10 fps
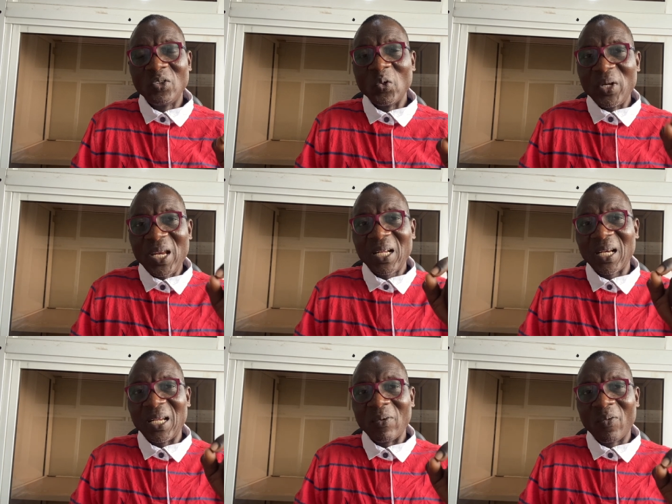
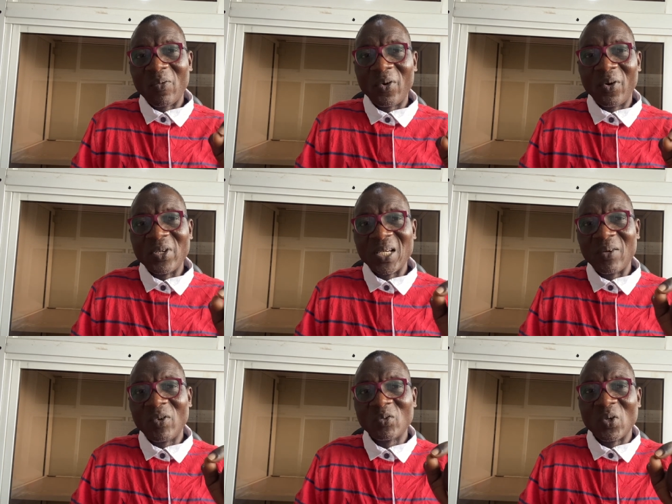uniquely
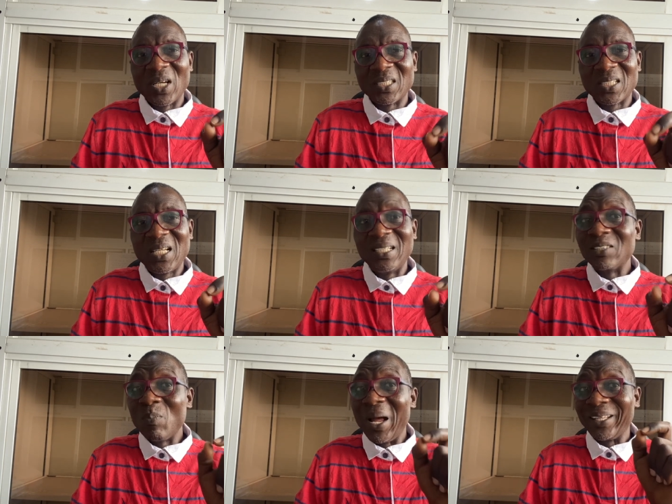want to understand
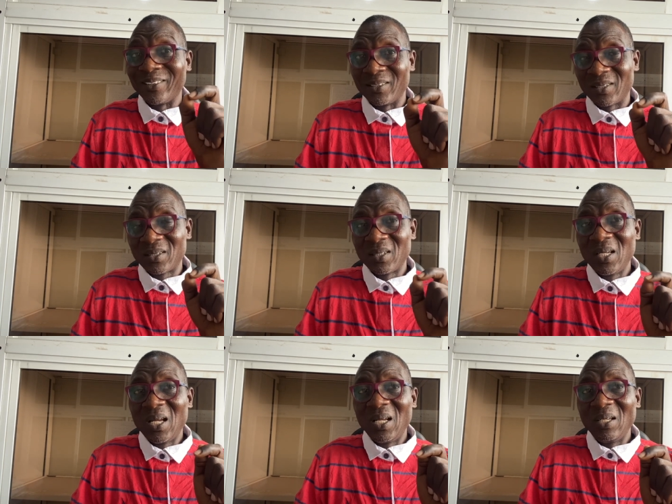these methods
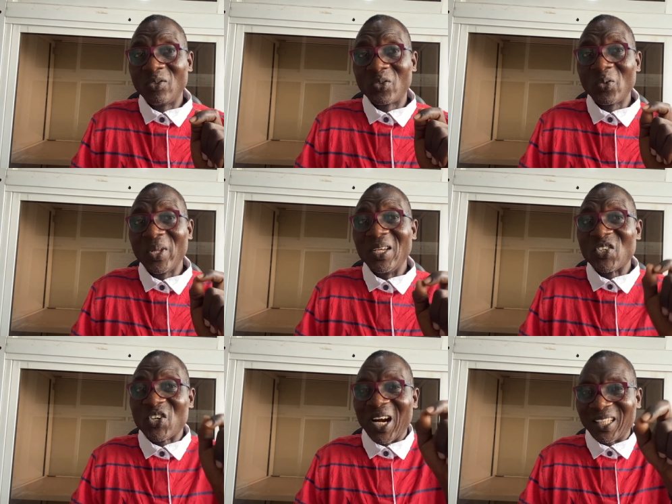through a
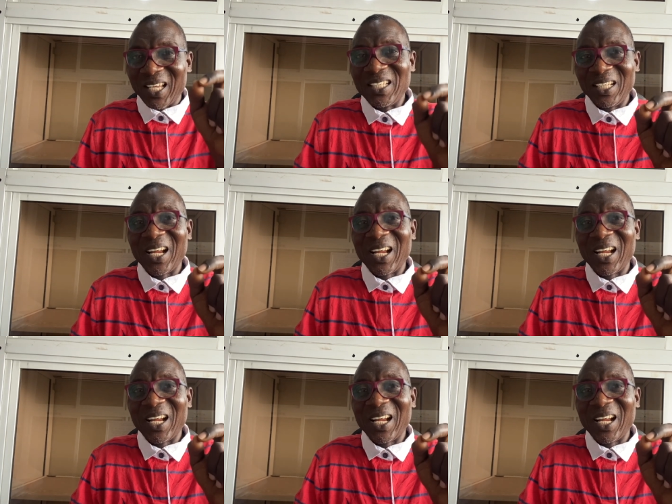strategic